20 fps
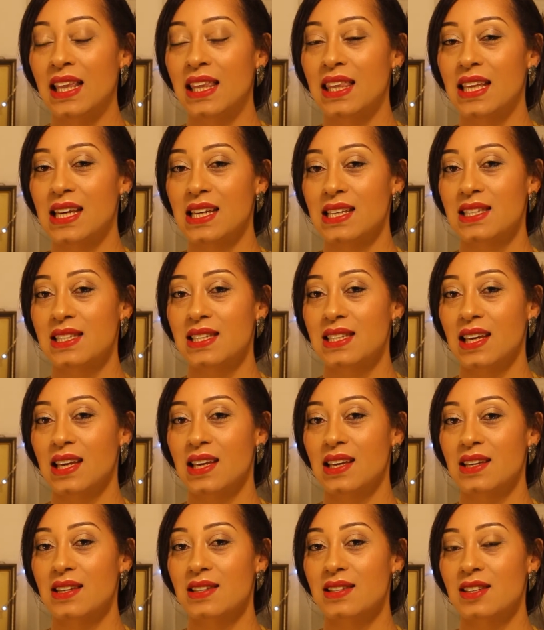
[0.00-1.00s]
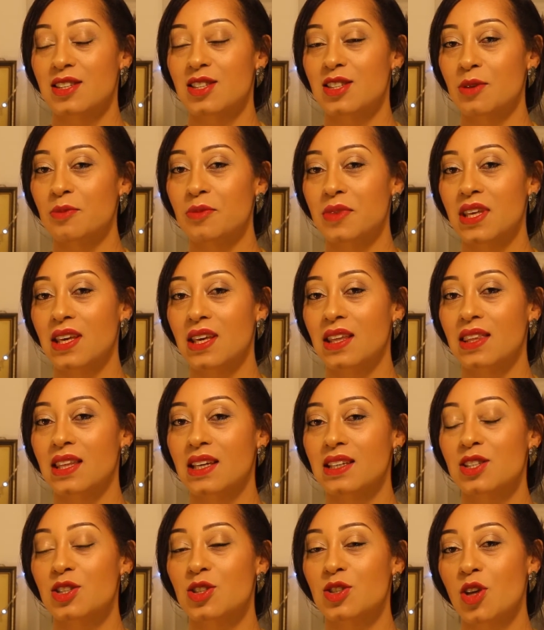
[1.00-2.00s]
This is something
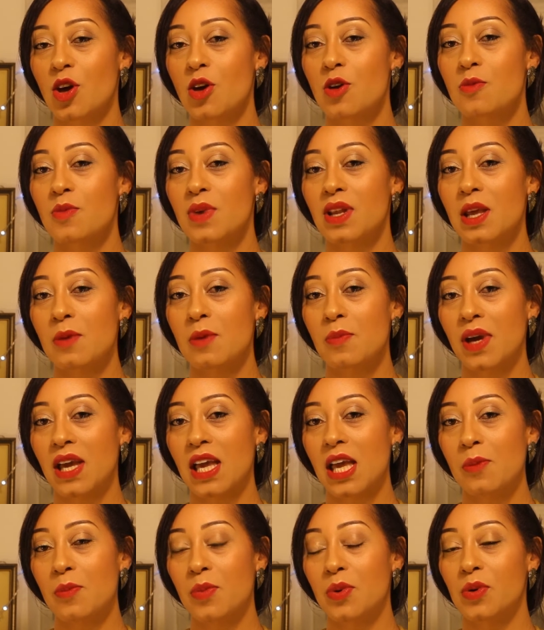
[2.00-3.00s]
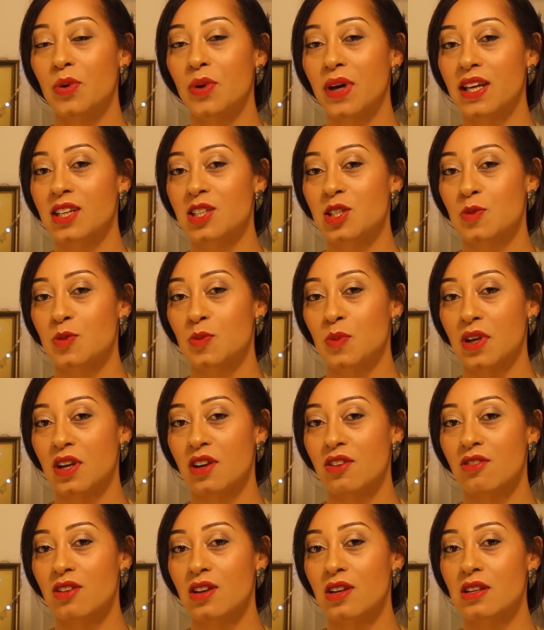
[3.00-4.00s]
that so many people
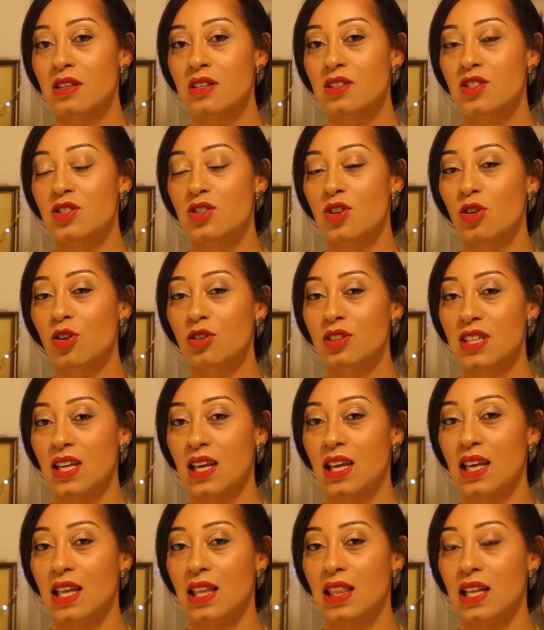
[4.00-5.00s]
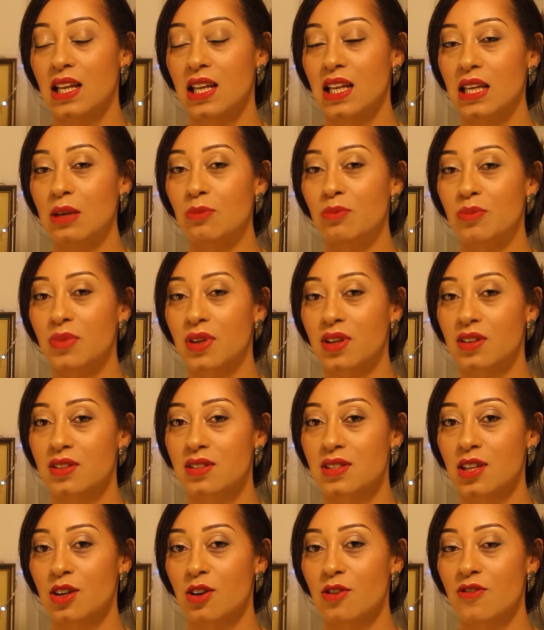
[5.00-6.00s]
experience, not taking the leap
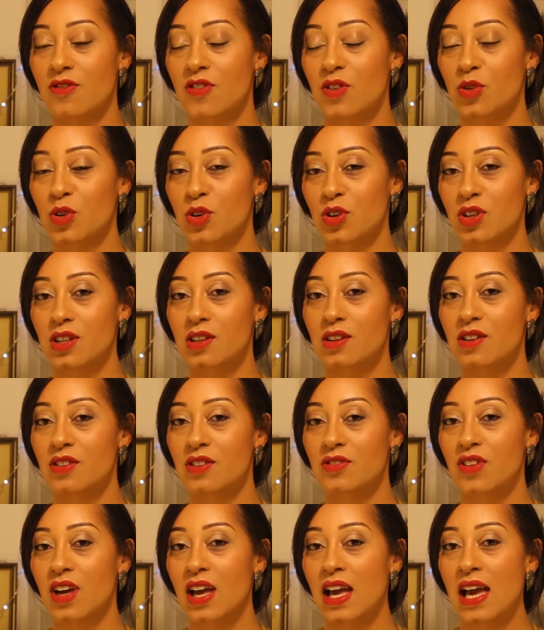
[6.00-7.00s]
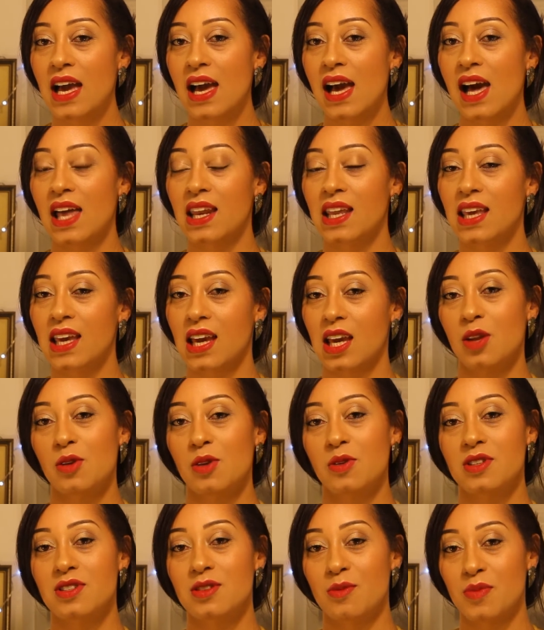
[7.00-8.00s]
because they don't feel good enough. And
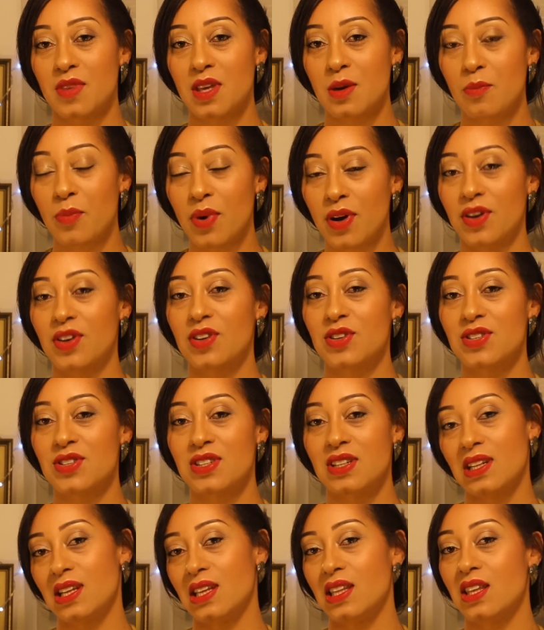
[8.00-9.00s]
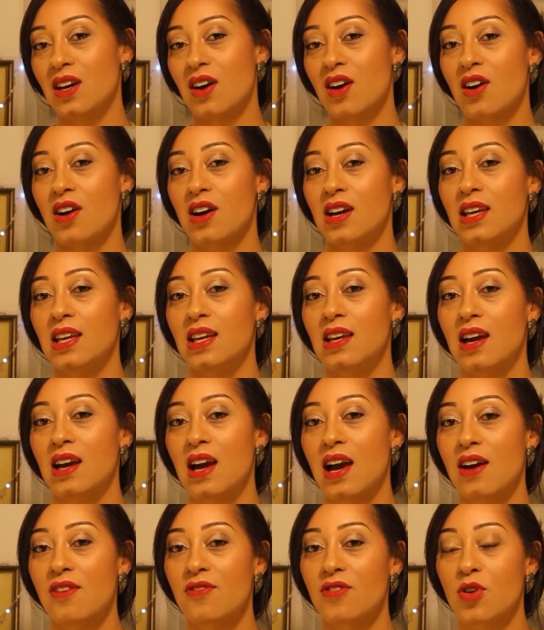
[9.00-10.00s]
again, something personally that I
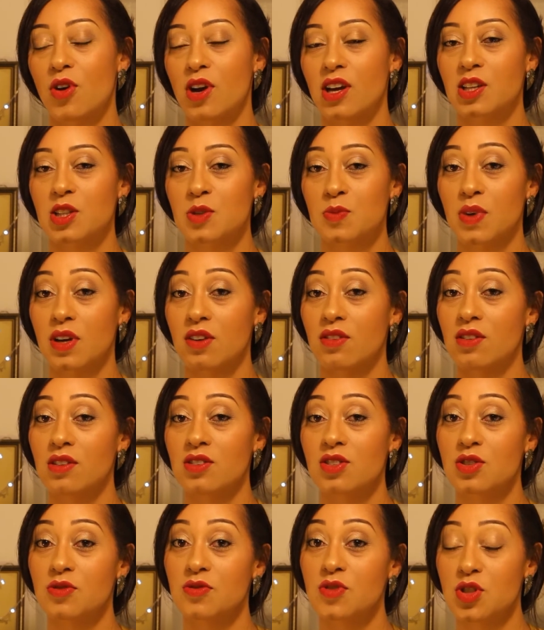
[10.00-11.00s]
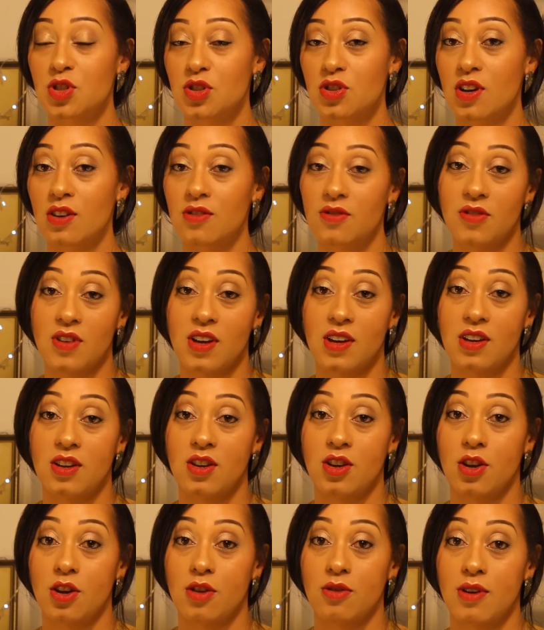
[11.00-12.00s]
have got experience of
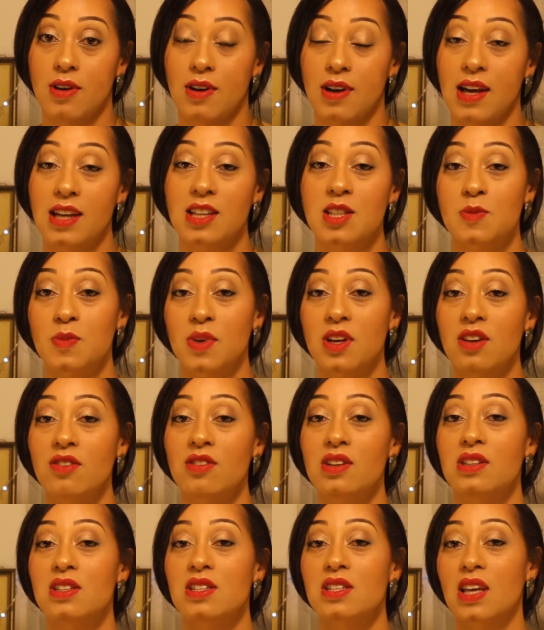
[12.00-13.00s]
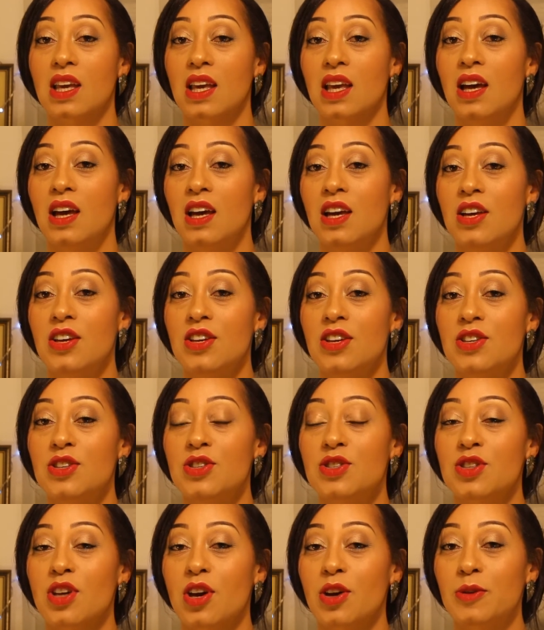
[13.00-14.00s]
experiencing.
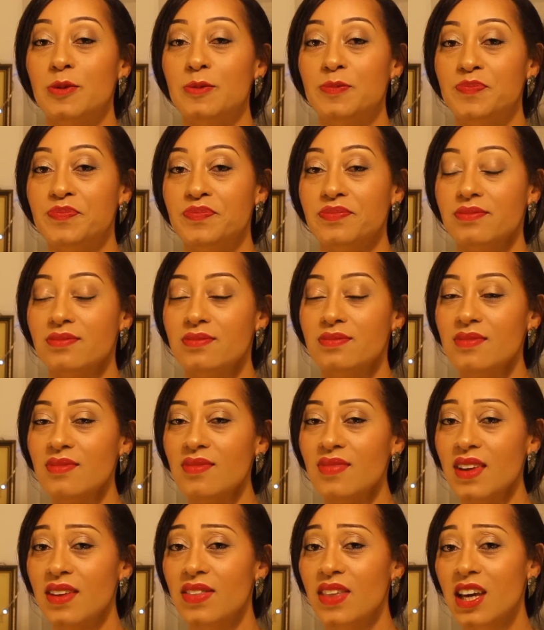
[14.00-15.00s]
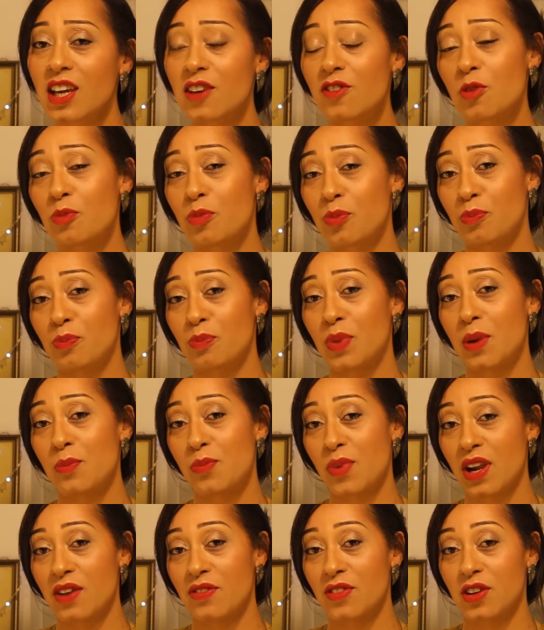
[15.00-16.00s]
So thank you for being
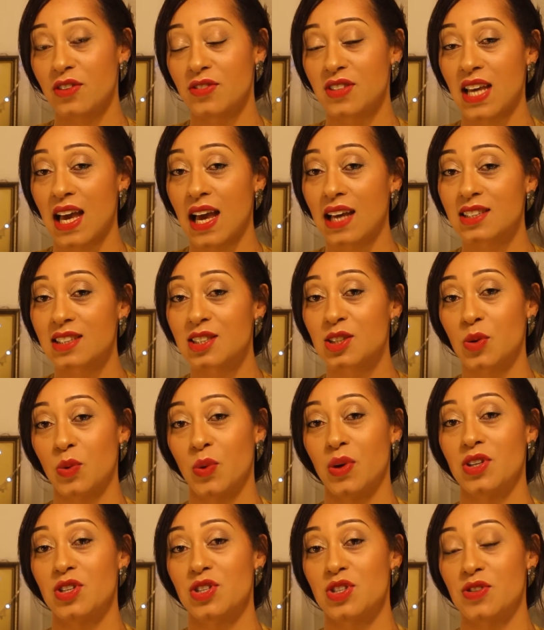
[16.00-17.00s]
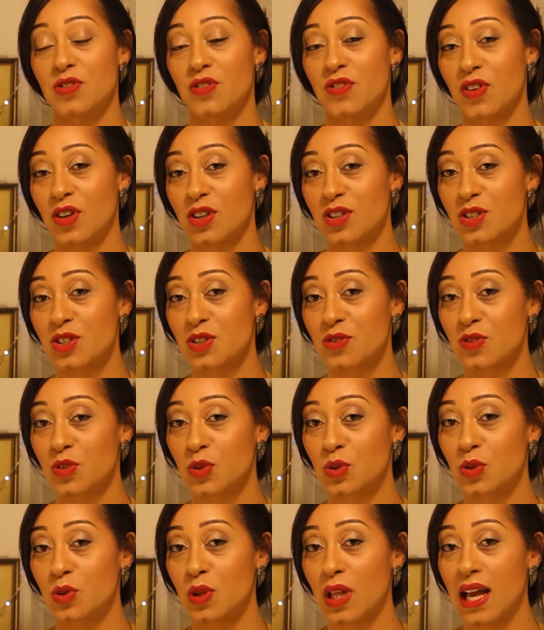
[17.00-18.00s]
brave enough to ask the question first of
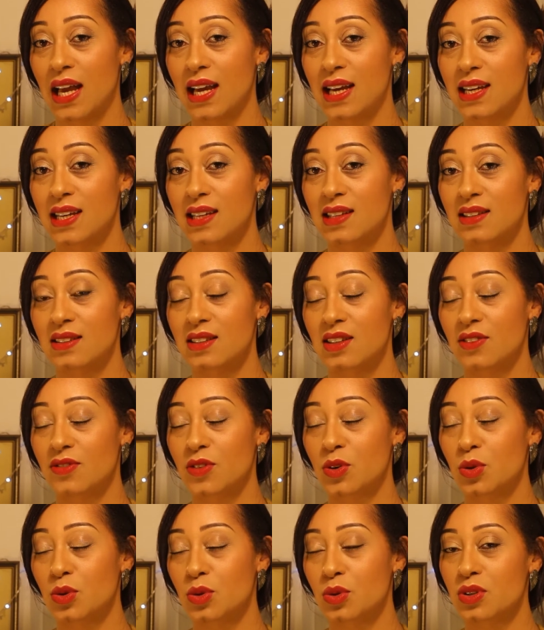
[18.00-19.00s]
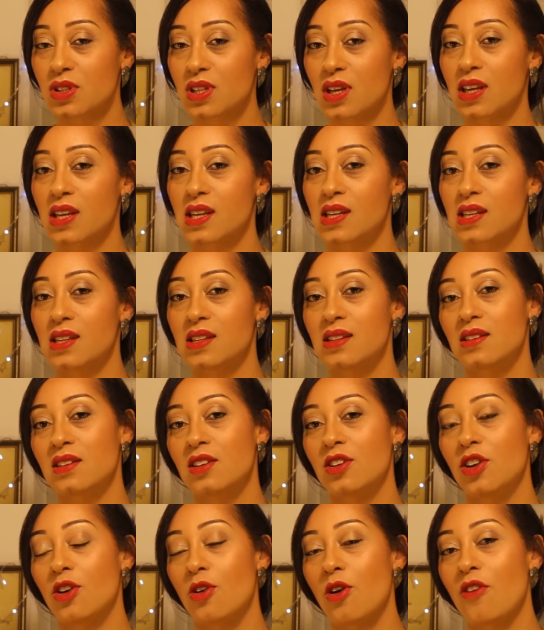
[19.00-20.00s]
all, and of course I
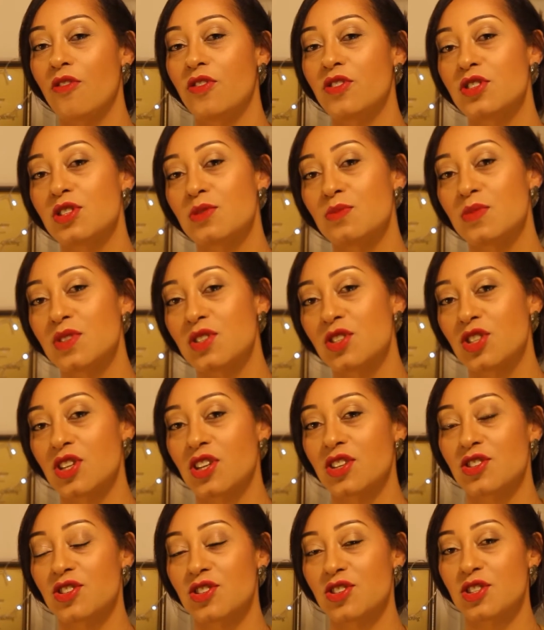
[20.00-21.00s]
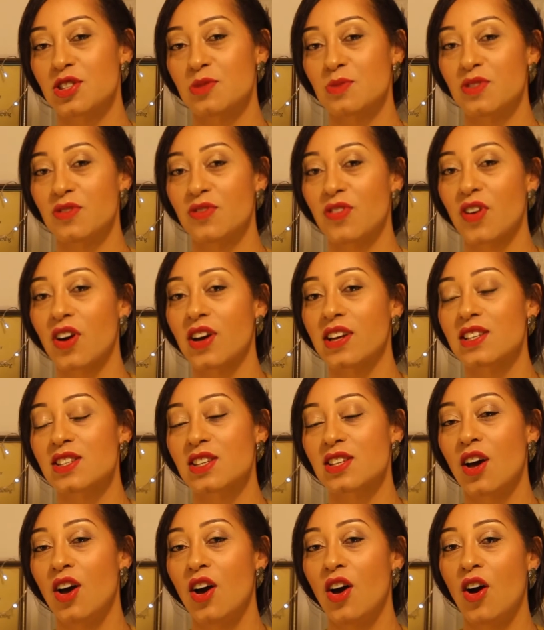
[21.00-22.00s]
can offer some suggestions, some advice
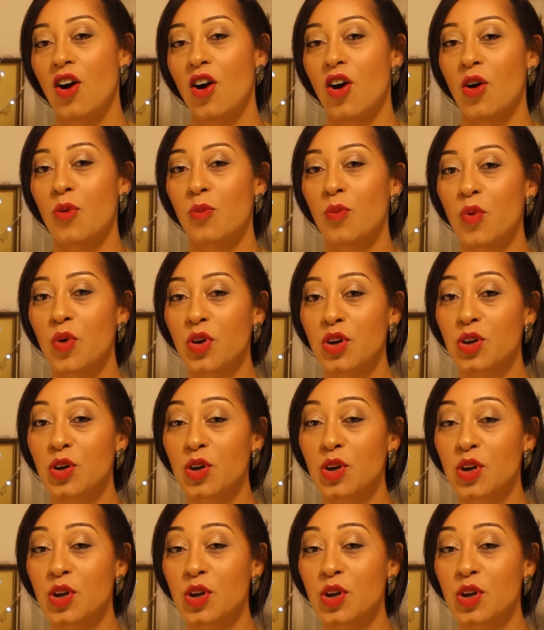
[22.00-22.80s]
on what you